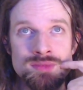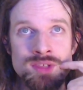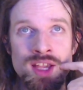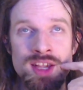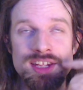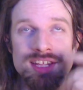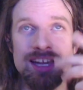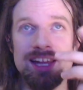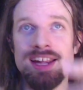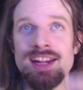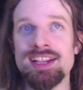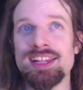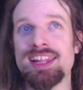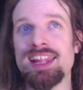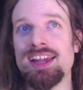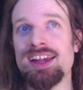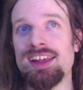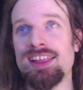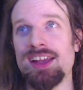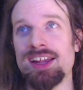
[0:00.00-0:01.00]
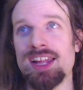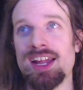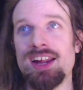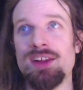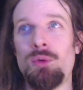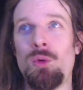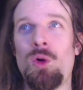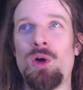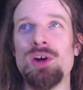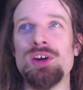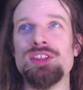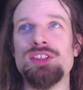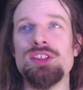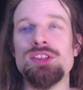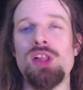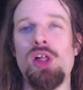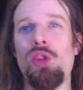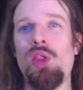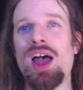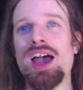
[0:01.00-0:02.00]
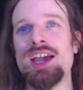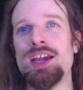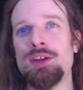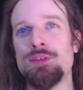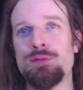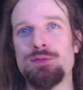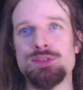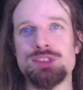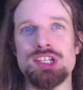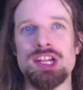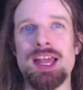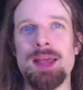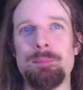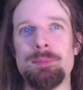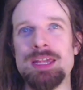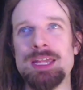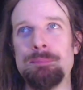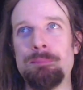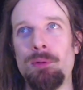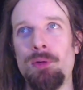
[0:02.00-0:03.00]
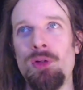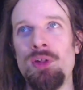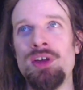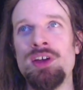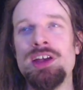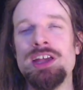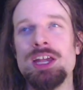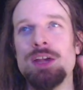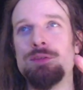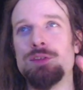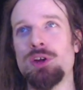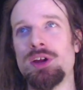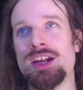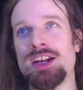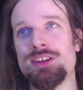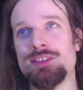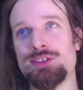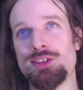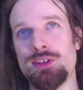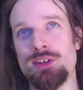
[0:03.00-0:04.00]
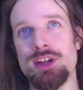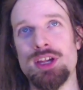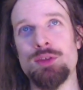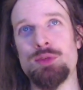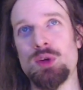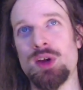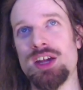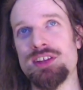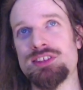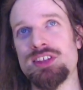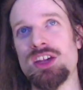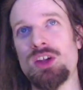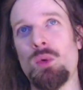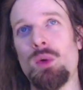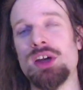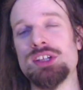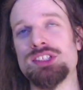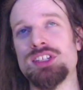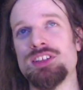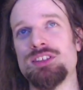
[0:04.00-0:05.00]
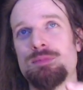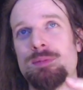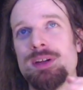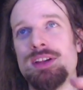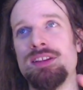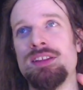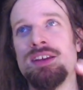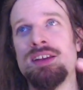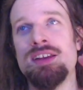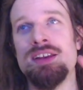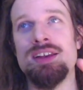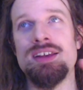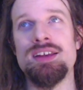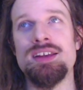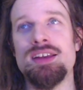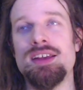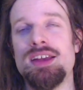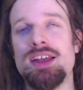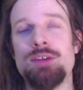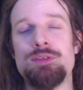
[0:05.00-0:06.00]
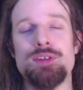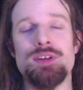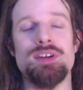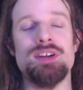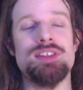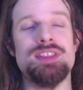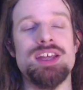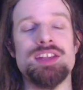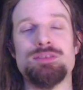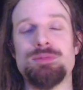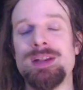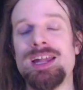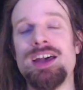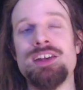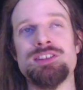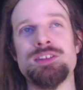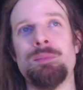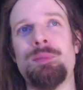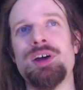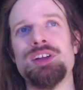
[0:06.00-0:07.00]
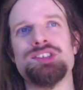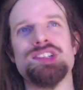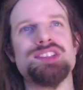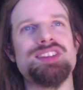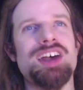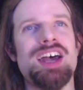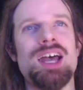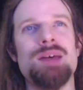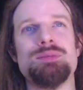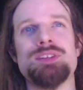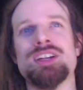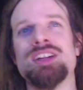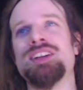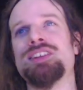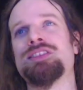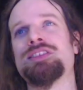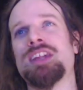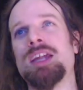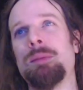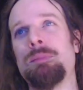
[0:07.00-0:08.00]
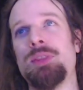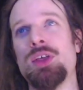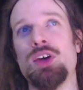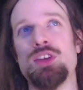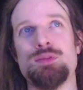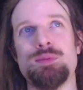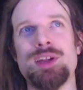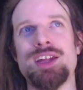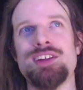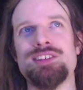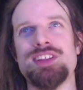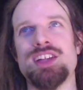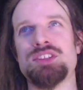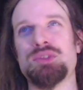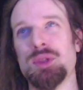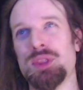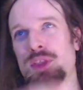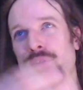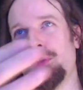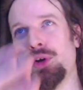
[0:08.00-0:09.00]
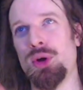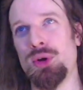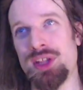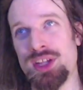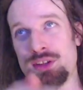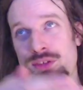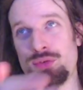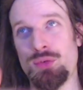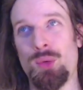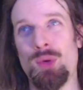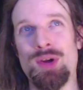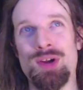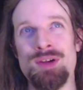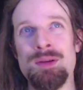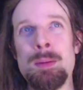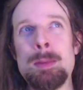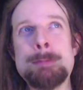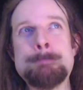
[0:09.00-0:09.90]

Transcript: Yeah, and again, I gotta warn the live chat people. If you're asking a question that's been asked a bunch of times, I'm gonna skip those because that's what the voting's for.